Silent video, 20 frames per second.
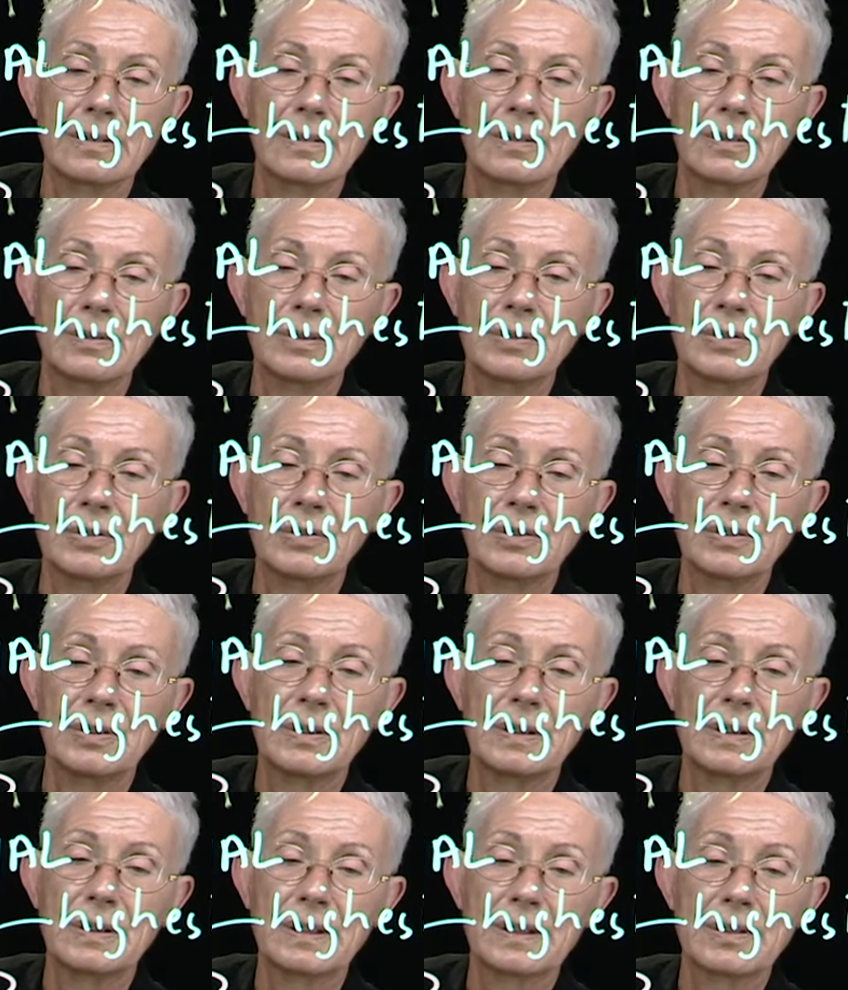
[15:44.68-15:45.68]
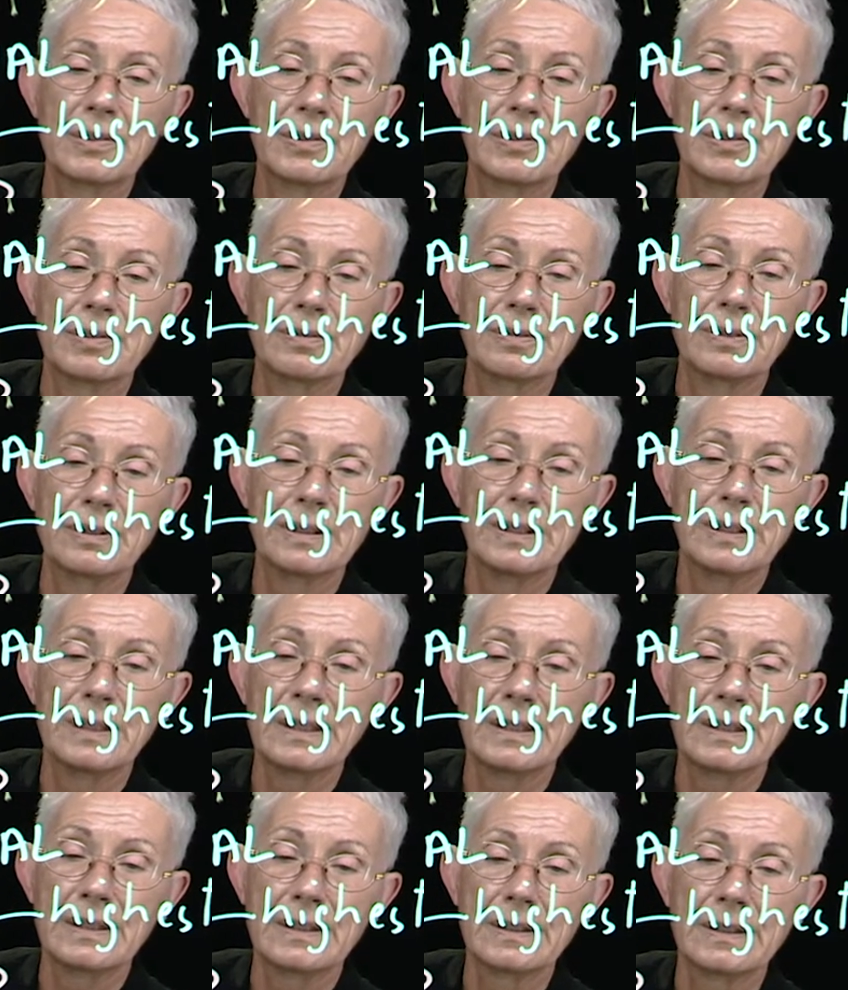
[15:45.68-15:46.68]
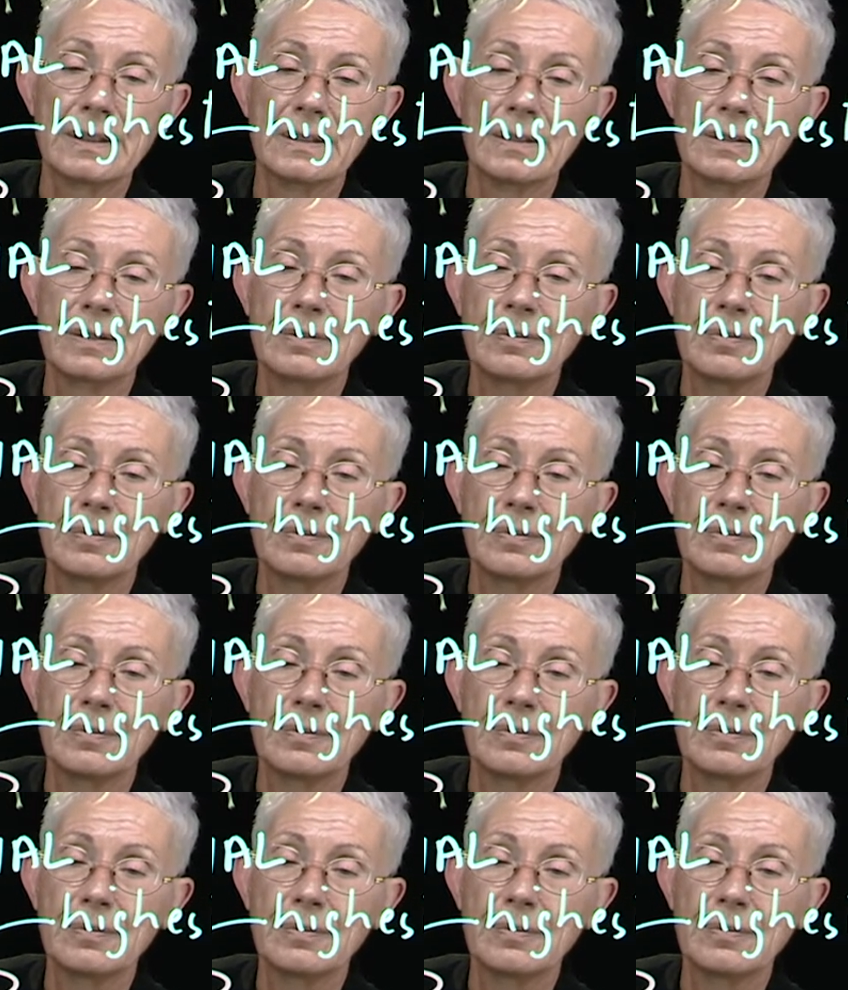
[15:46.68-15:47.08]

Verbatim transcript: this is the direction of the current,